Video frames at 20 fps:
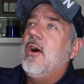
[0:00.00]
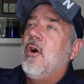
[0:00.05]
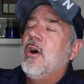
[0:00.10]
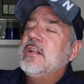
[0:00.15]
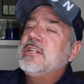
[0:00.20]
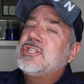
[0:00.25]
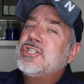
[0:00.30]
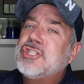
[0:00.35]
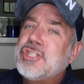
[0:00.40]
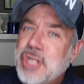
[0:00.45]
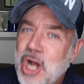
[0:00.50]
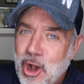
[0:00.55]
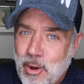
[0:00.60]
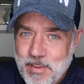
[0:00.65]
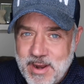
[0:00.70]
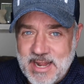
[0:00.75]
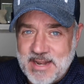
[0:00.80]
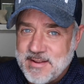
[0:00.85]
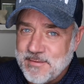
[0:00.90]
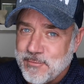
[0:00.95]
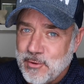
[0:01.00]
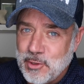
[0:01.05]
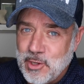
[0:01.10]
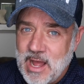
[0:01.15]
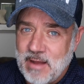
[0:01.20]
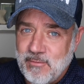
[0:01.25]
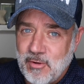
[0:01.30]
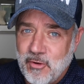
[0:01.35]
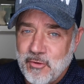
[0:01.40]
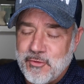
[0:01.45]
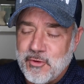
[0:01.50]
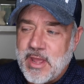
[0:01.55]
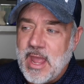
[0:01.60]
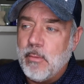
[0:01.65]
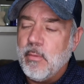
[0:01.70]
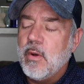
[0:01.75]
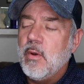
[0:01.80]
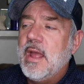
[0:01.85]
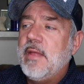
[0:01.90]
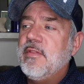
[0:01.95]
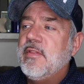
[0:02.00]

on so many different levels, okay?